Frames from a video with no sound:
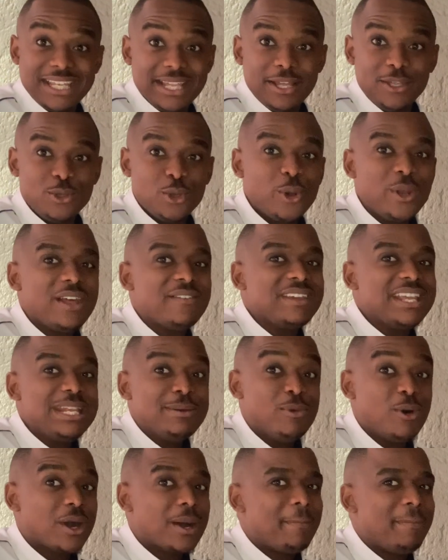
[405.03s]
you don't have any
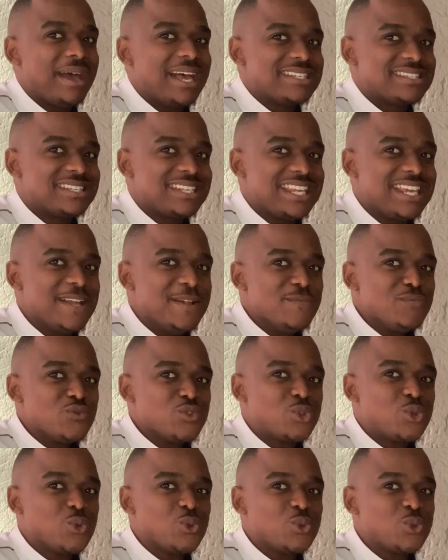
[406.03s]
more capacity
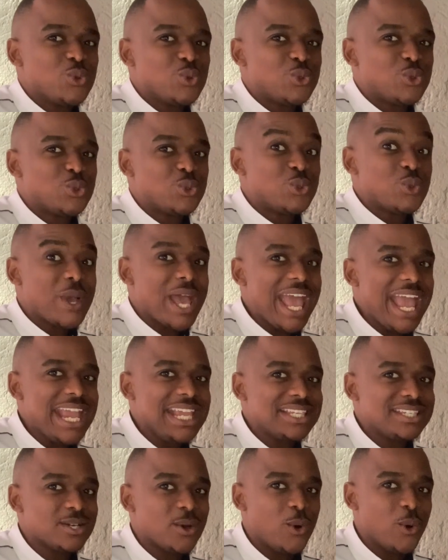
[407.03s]
to
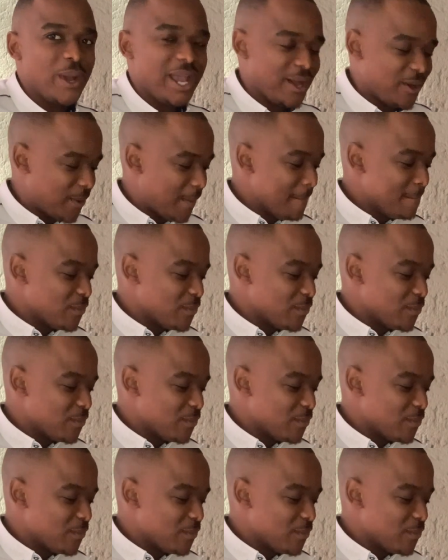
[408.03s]
hate or